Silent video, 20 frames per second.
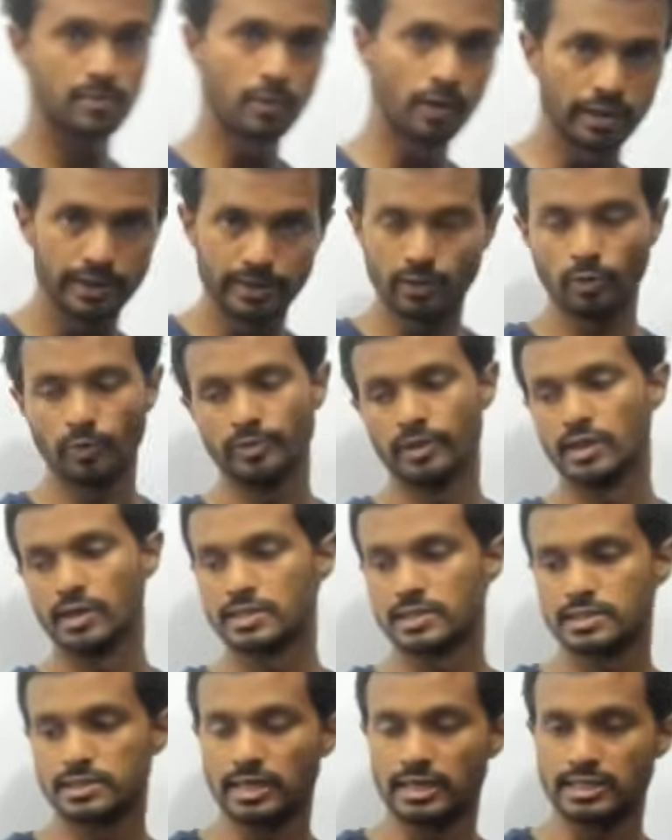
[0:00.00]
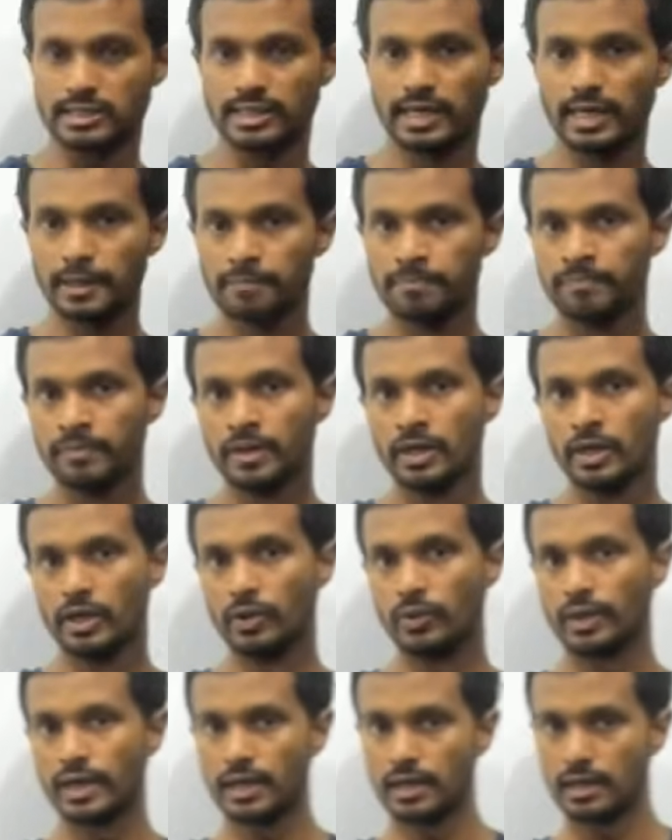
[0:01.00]
the polynomials such that
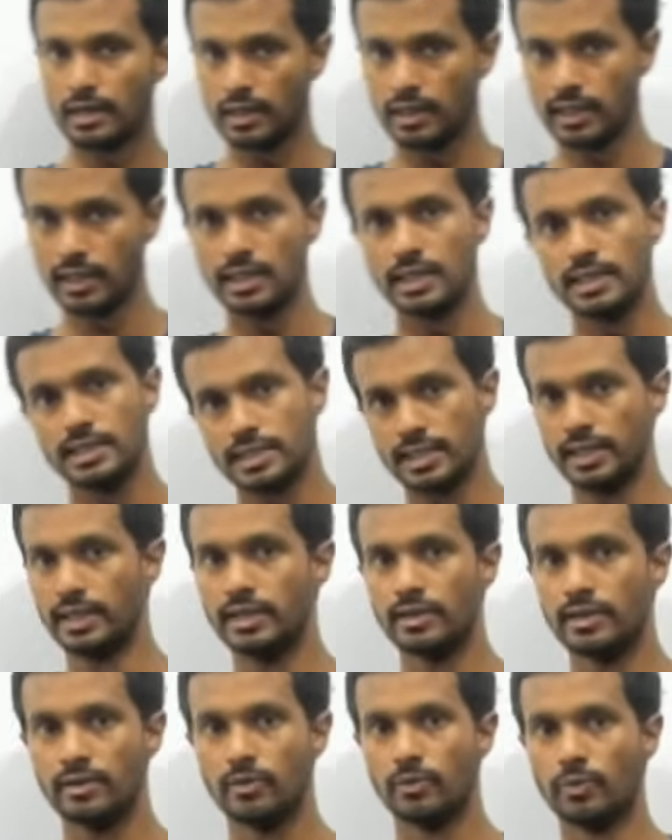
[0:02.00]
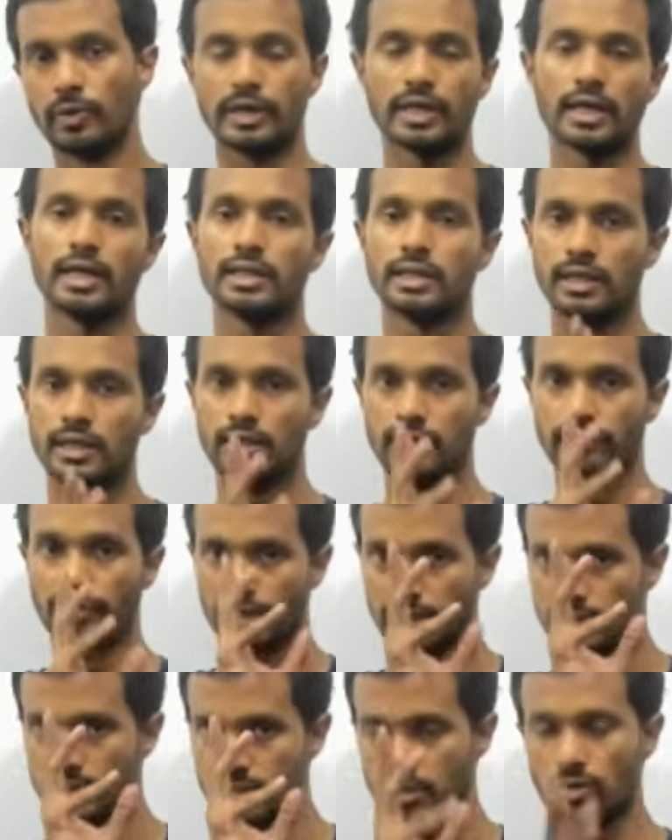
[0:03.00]
you can clearly see what
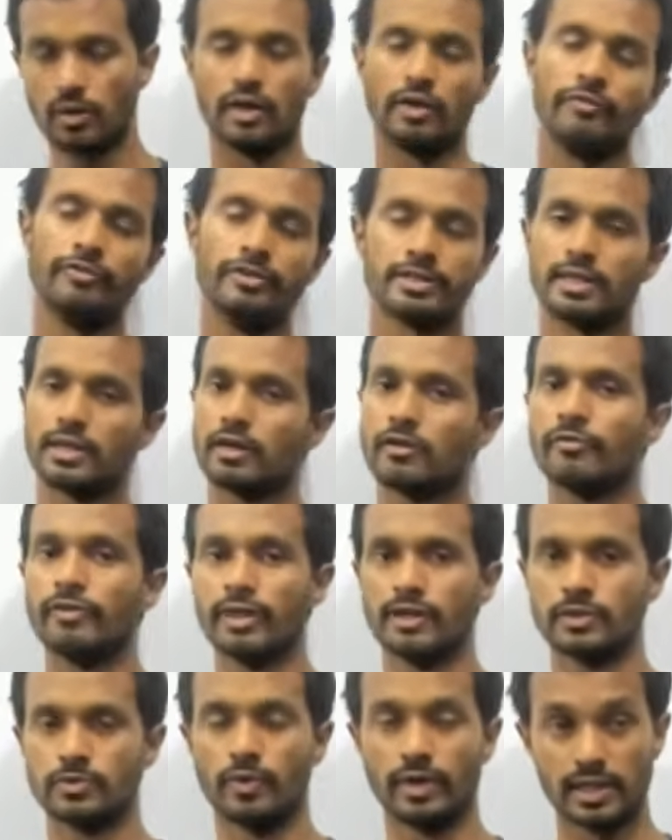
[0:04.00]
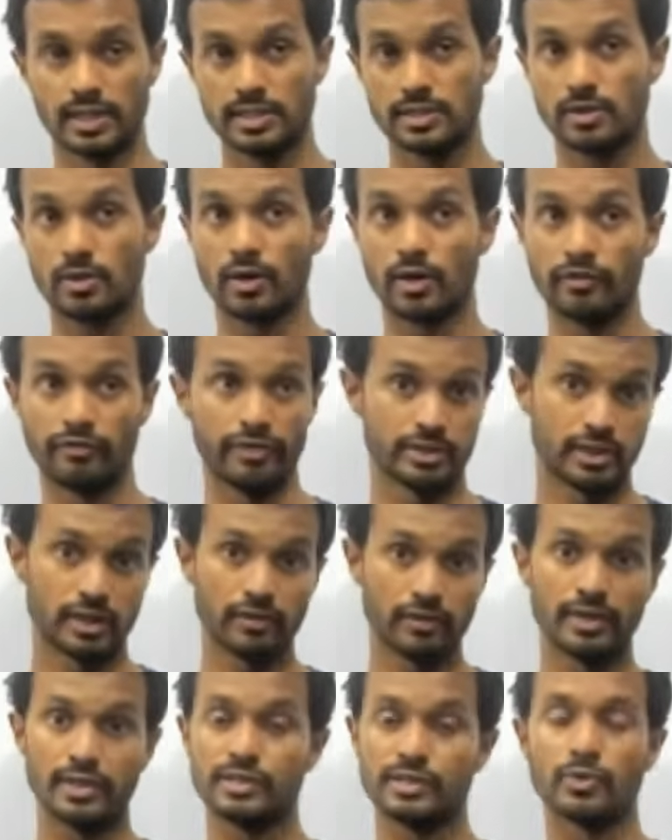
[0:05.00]
is the coefficient of x, what is the
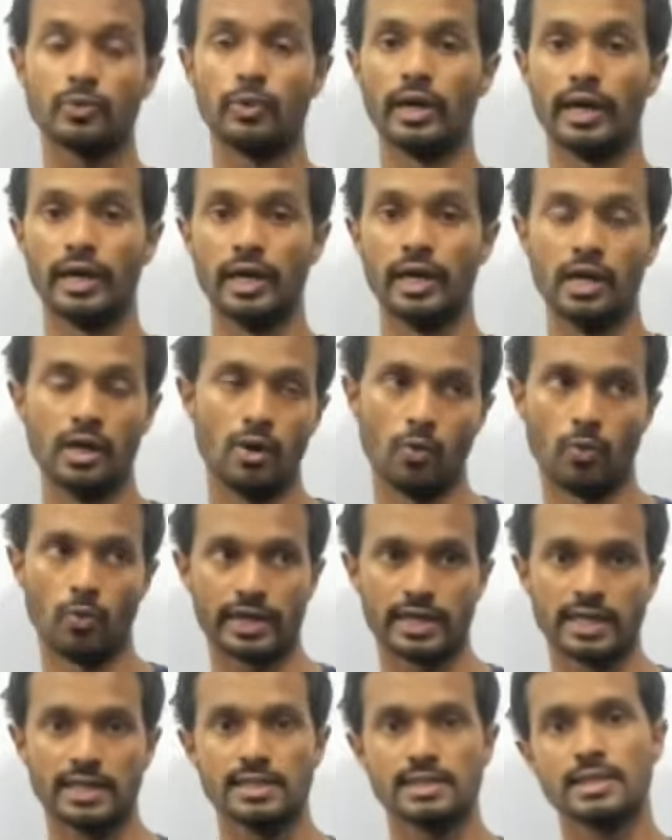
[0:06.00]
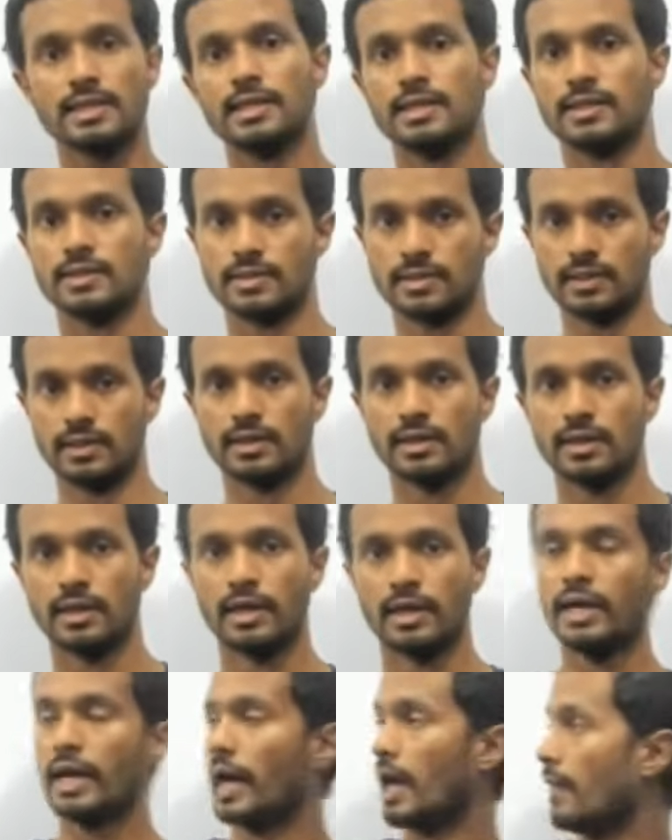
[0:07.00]
coefficient of x squared, what is the constant,
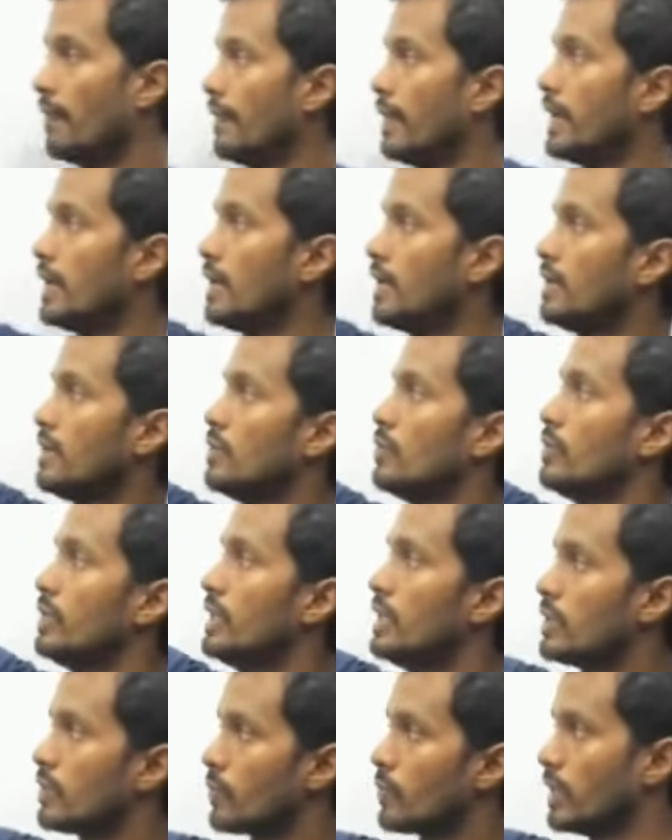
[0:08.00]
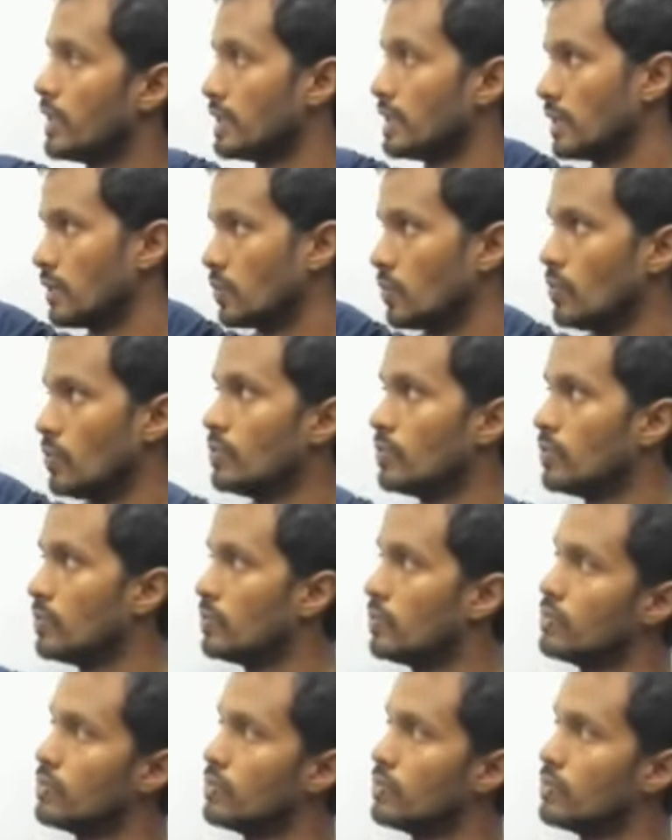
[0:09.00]
and then you equate the two